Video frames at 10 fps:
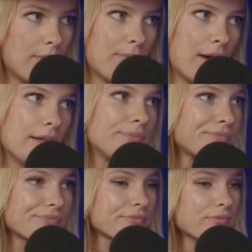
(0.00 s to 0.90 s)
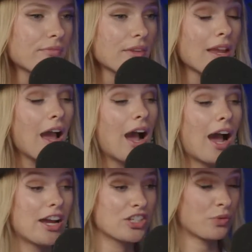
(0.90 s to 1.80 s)
But
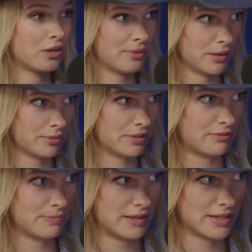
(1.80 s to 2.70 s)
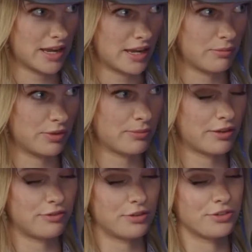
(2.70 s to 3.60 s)
I just want to be able to spend time with
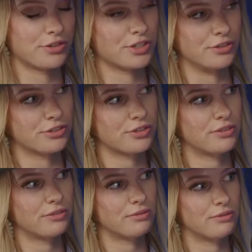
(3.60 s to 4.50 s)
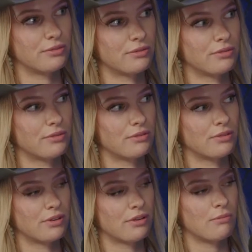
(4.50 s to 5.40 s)
my future children
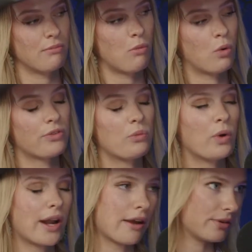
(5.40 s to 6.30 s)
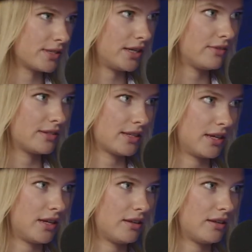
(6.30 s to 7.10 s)
more than what I received as a kid.